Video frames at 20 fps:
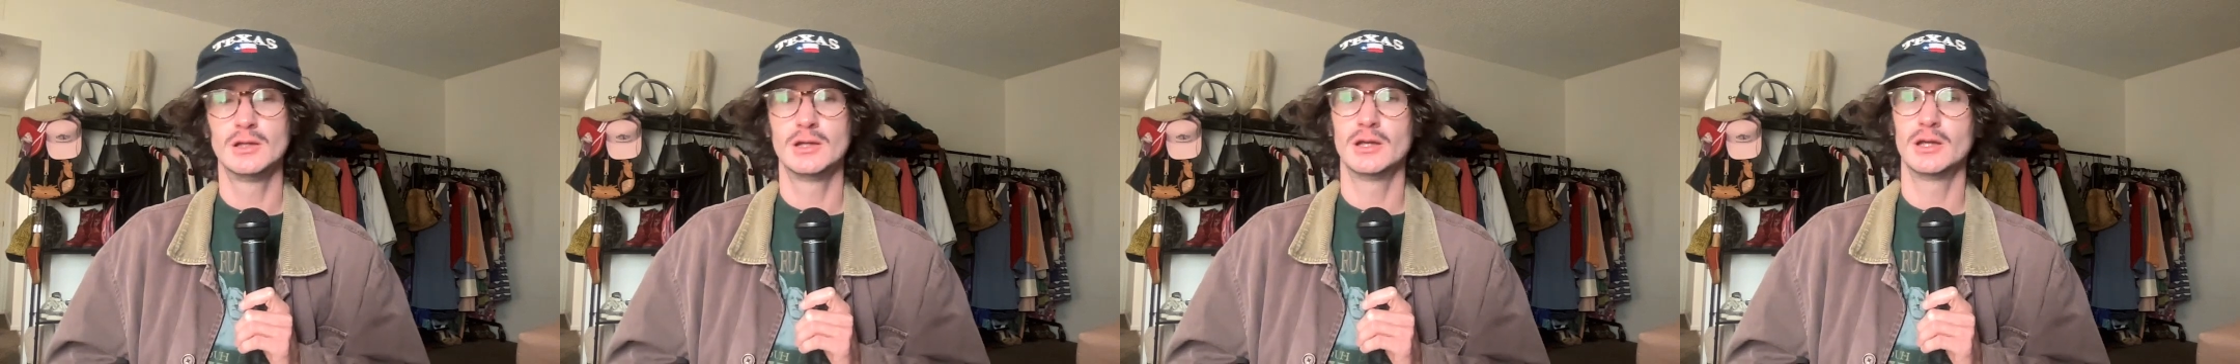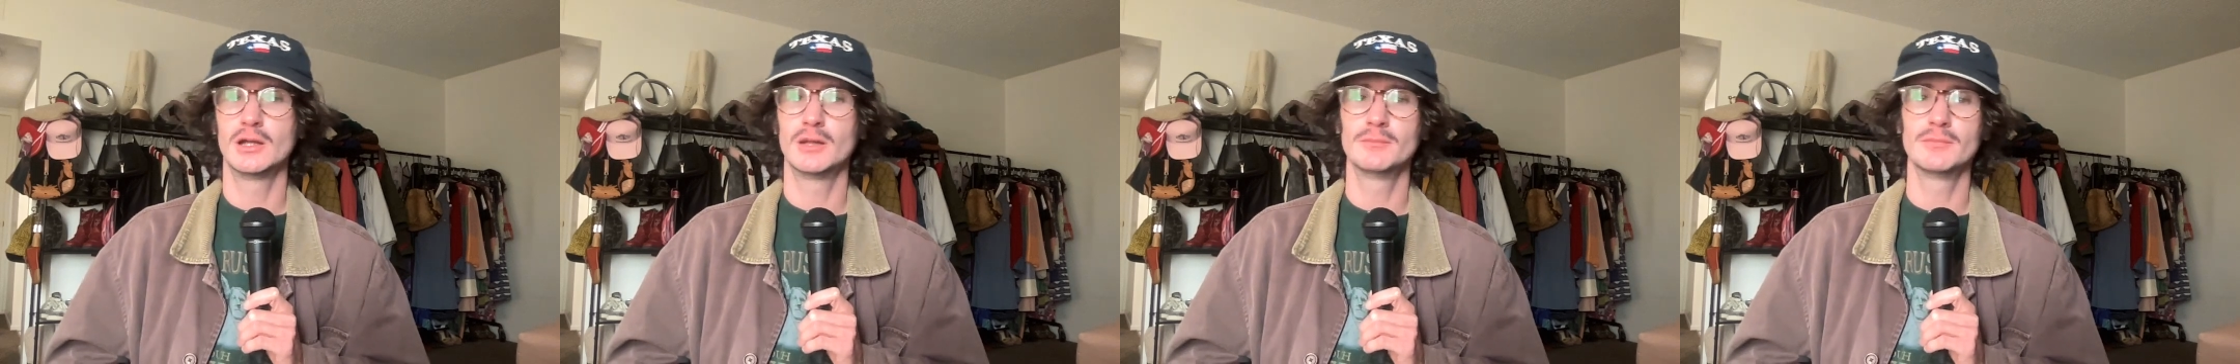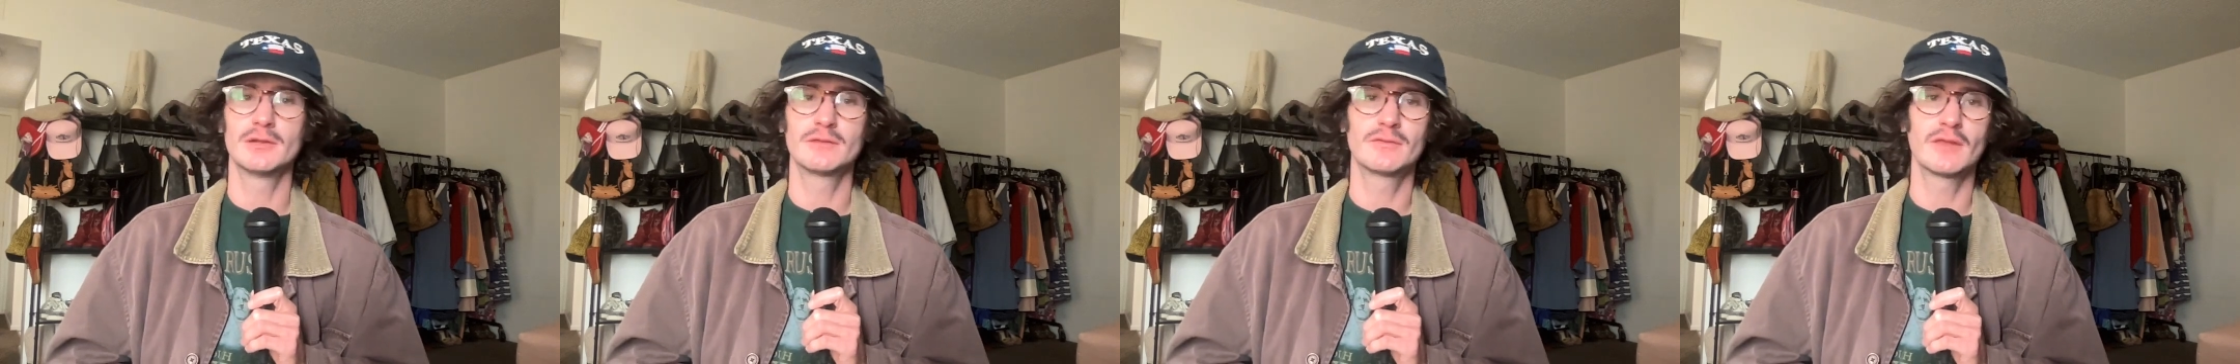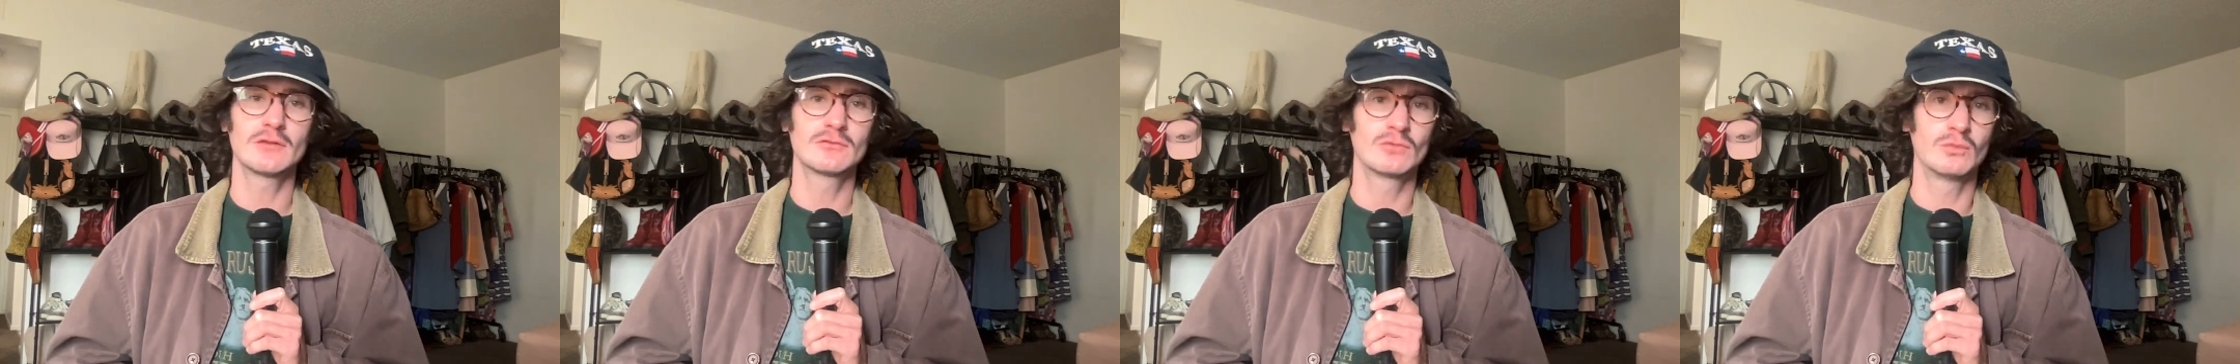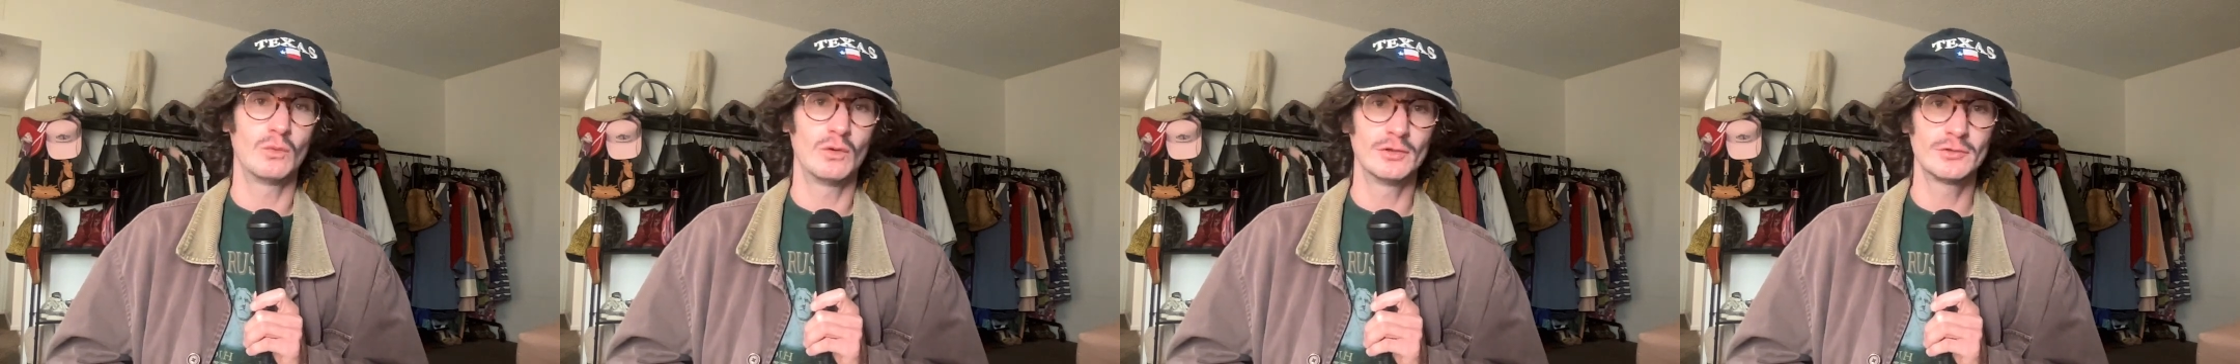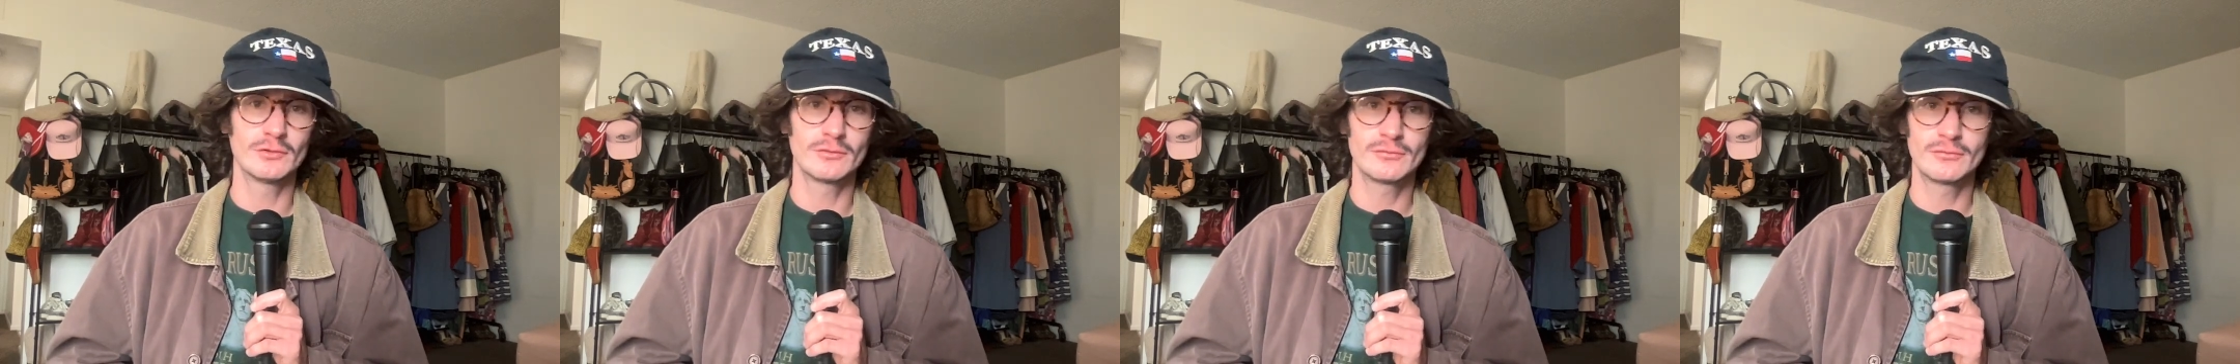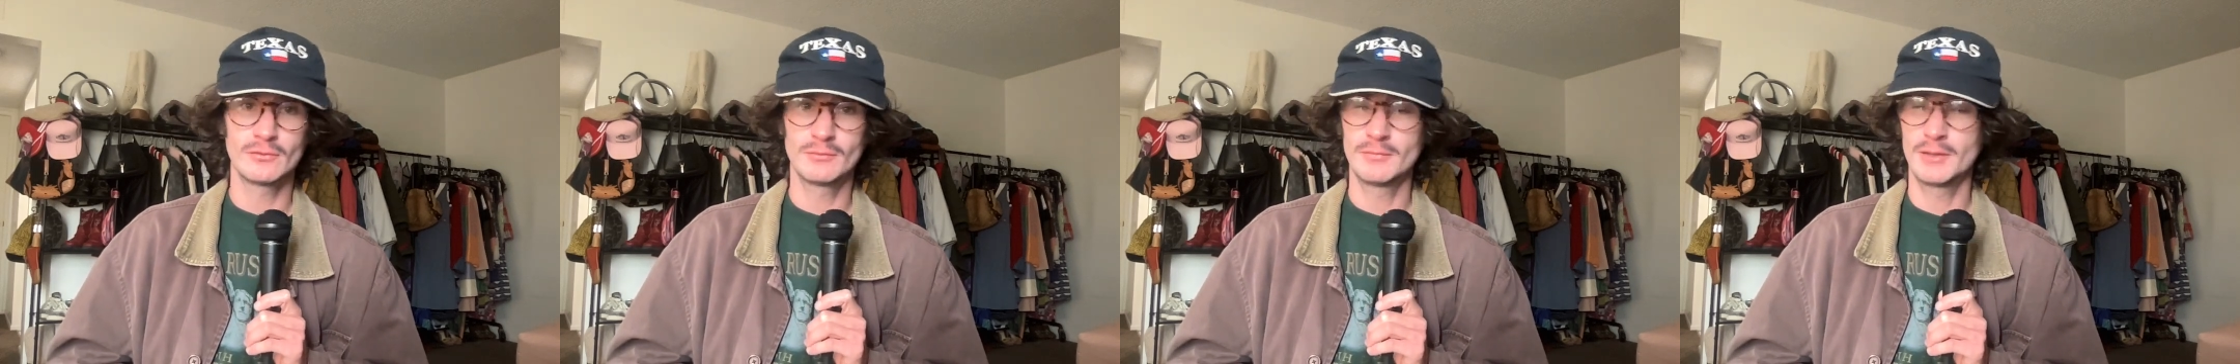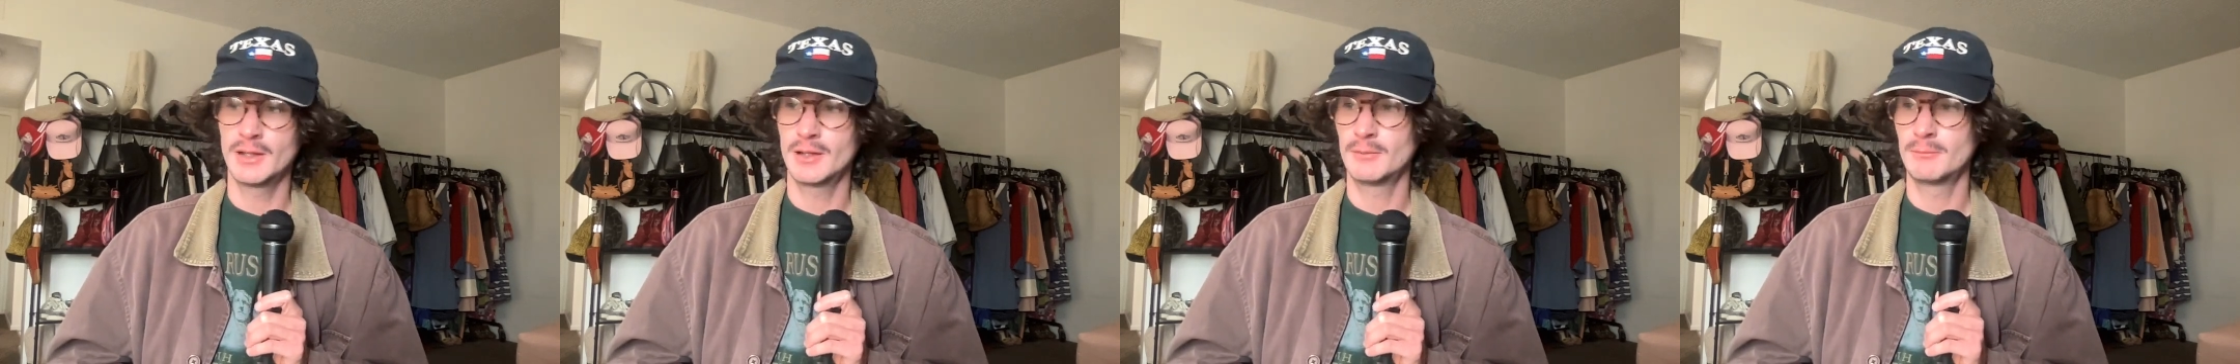And I'm like, that's wonderful,
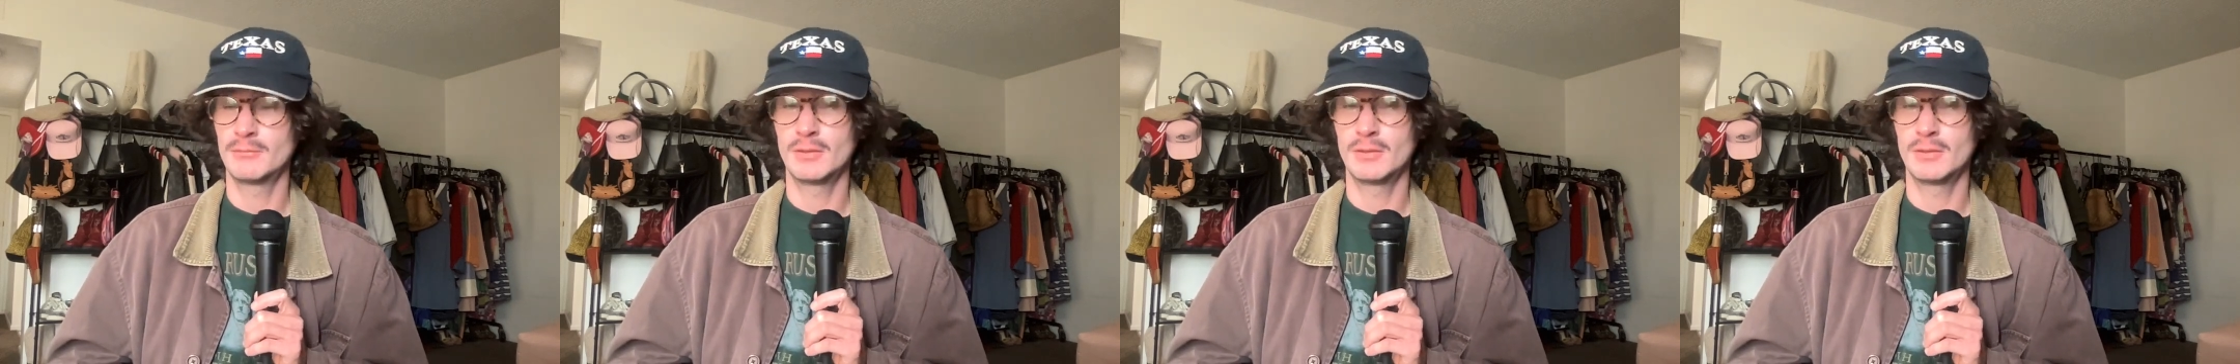man,